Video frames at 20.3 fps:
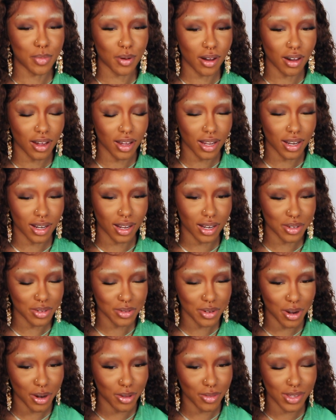but I don't
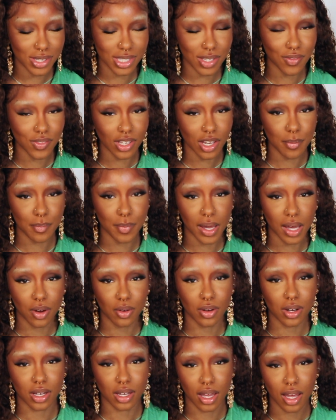know, there's something
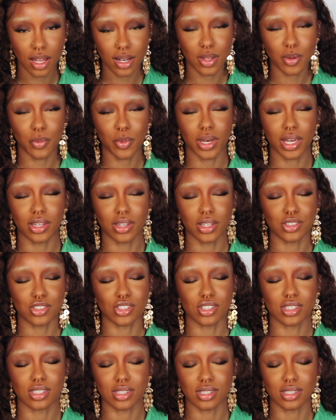about a curly wig that
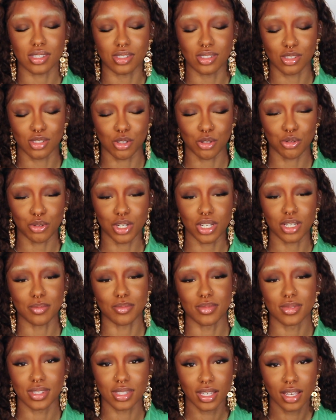just
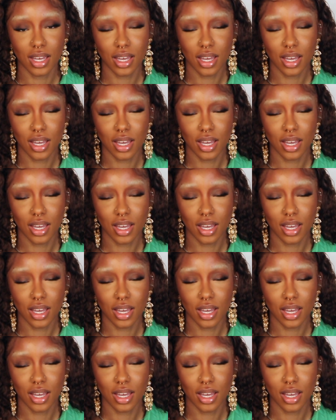screams